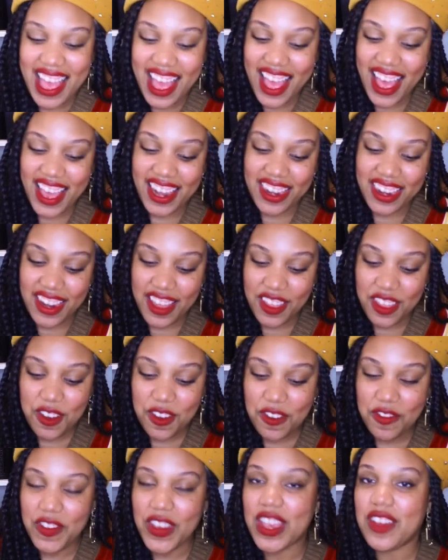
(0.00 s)
another
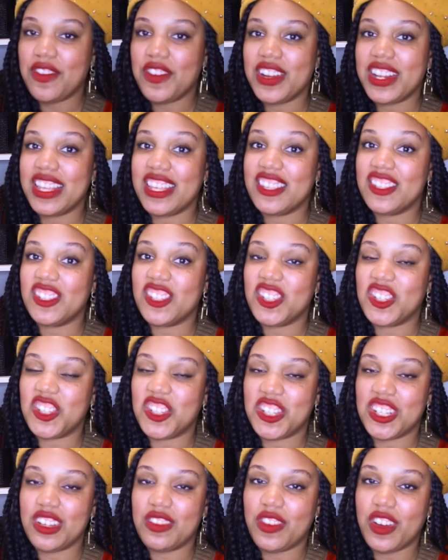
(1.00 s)
favorite is
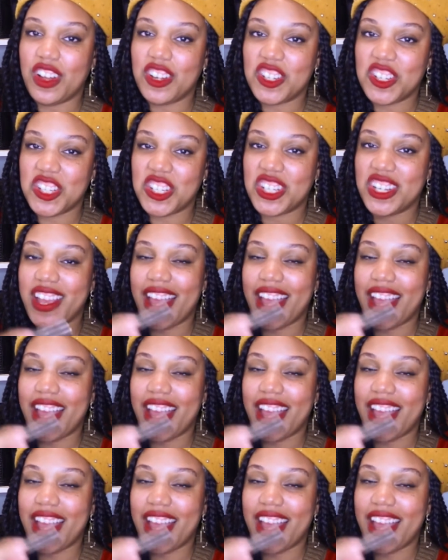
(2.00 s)
Givenchy.